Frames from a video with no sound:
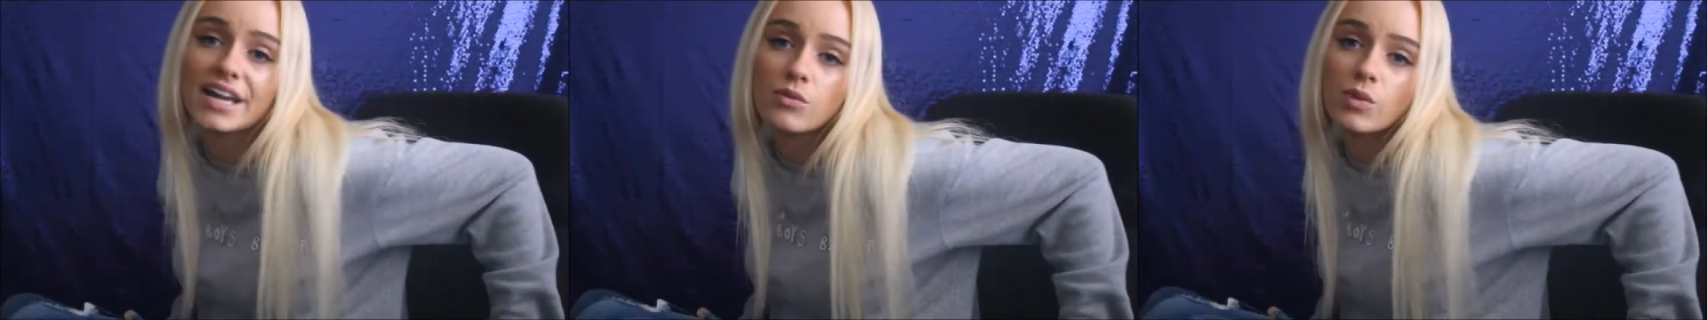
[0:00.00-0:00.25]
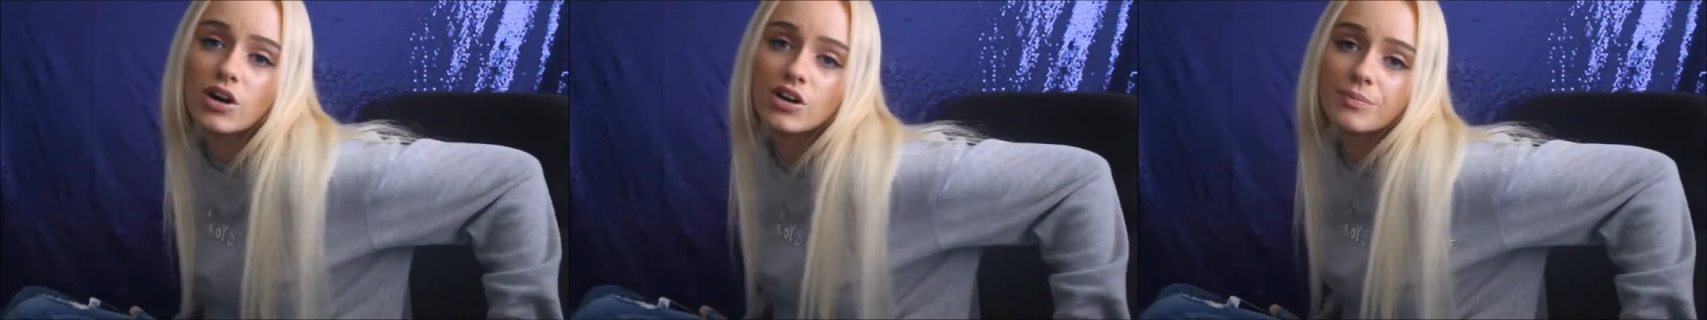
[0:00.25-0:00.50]

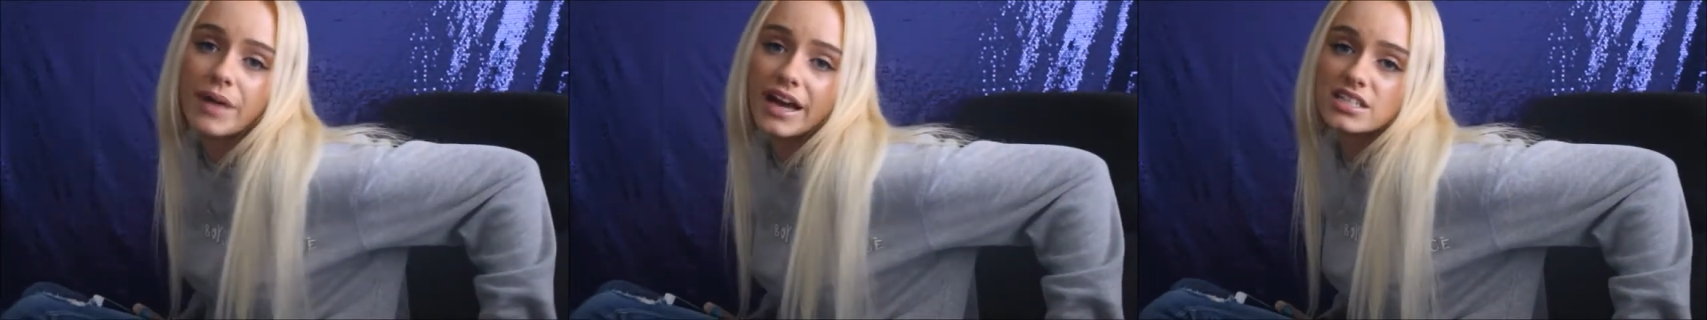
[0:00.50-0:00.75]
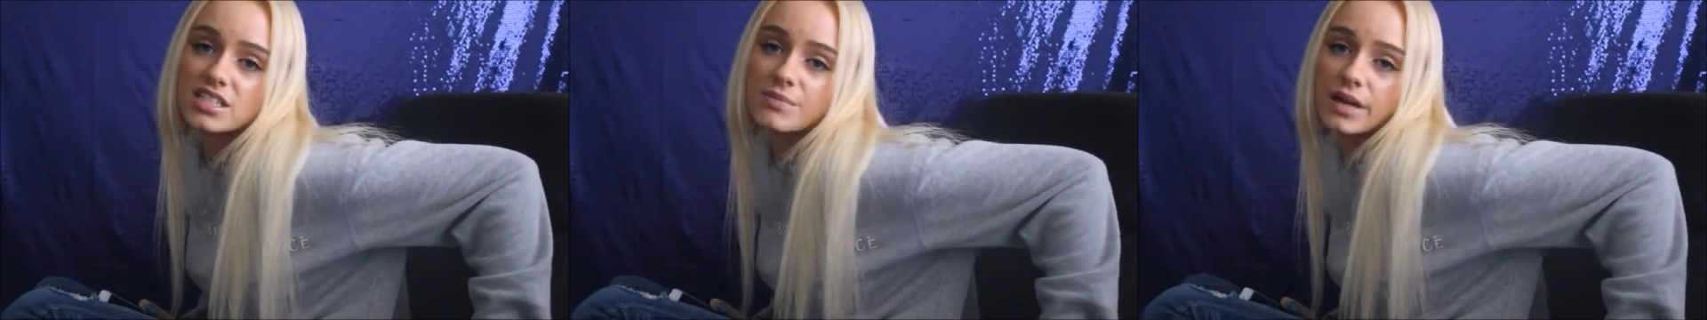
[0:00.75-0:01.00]
everybody, welcome
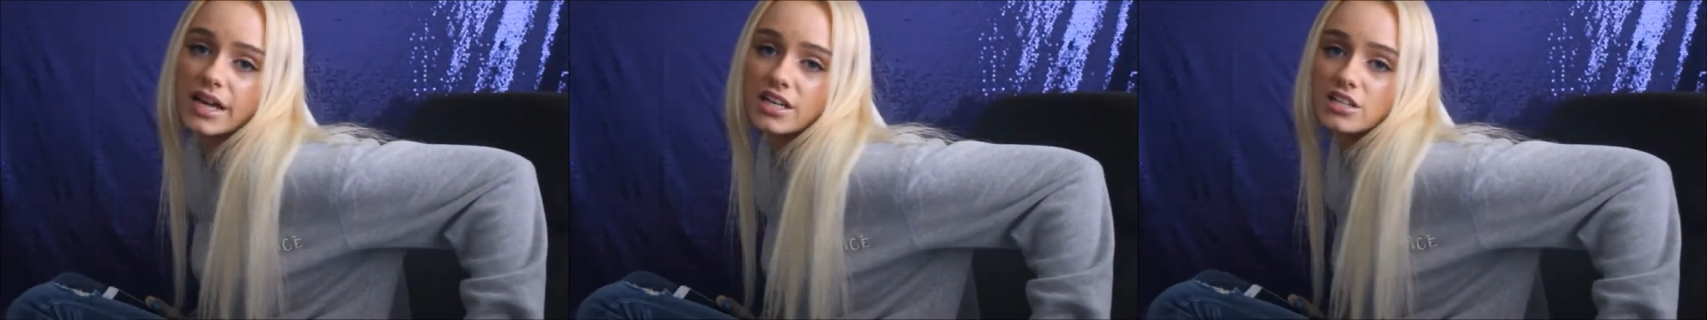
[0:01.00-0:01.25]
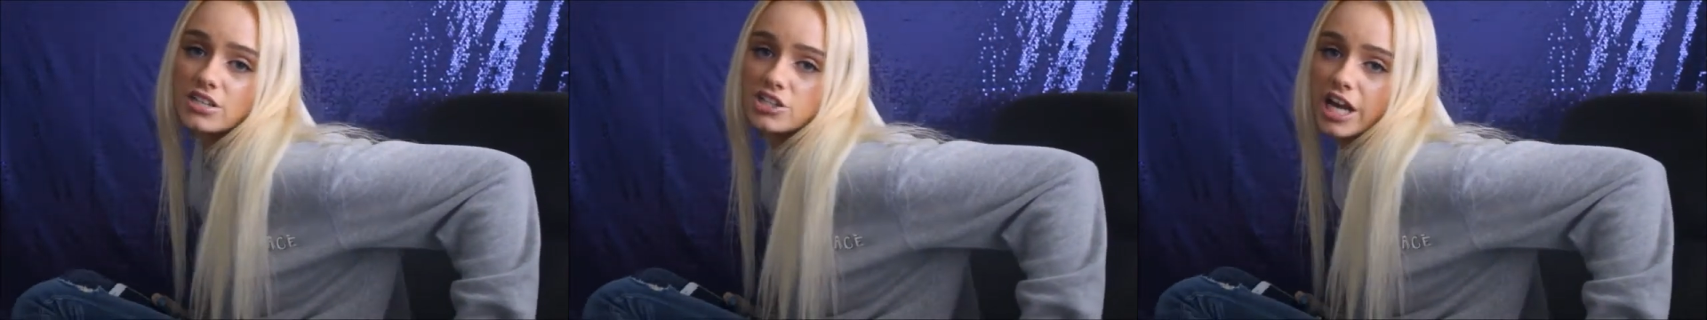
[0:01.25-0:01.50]
back to my
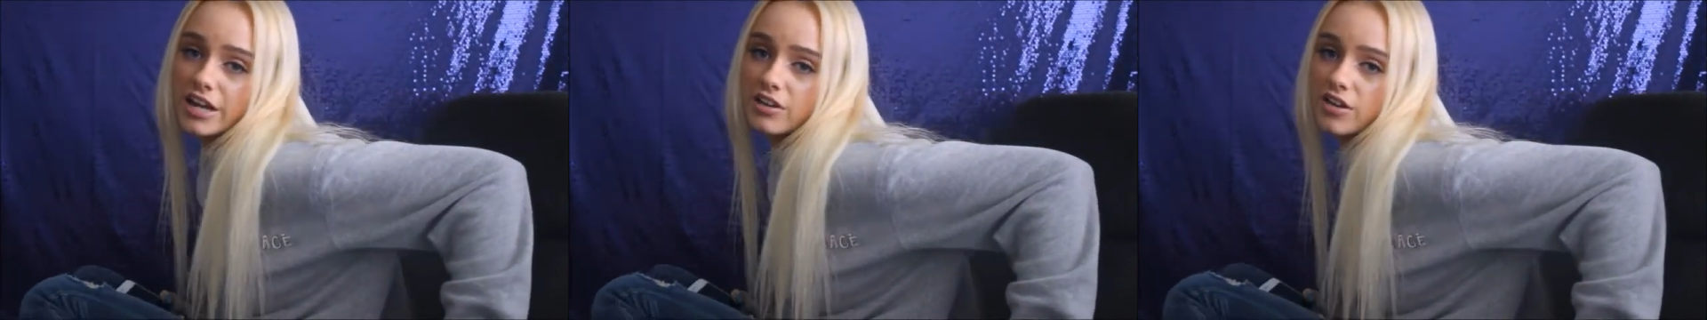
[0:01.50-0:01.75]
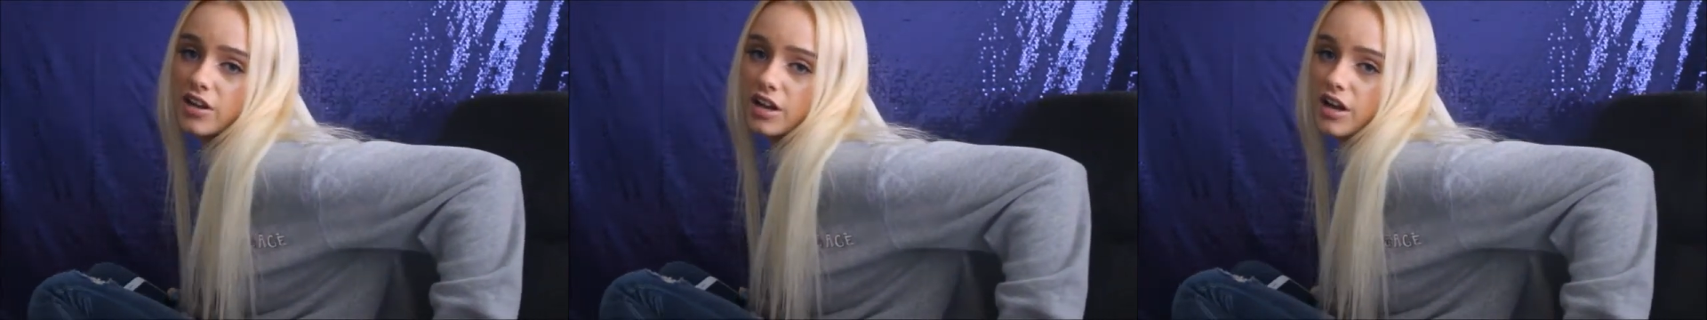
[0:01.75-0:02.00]

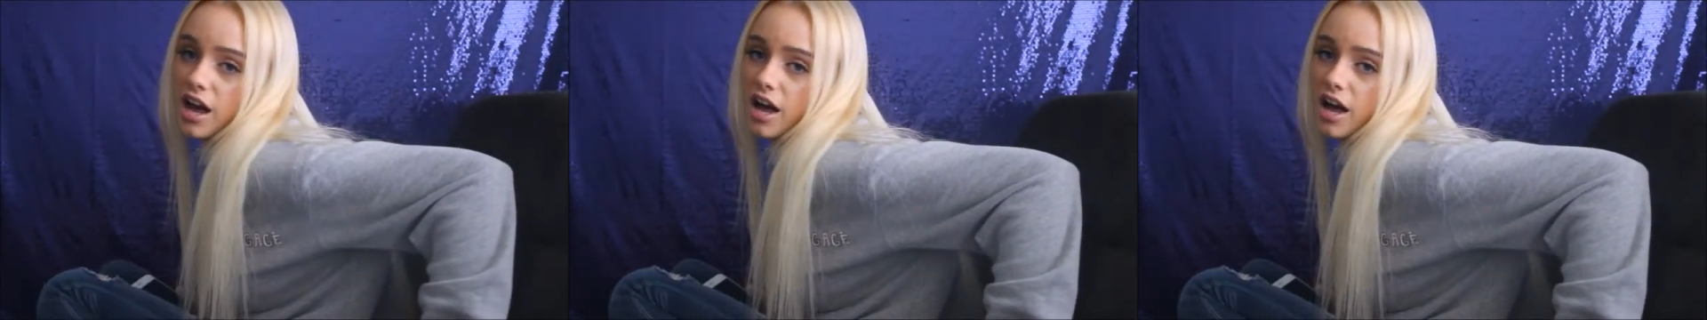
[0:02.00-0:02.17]
channel.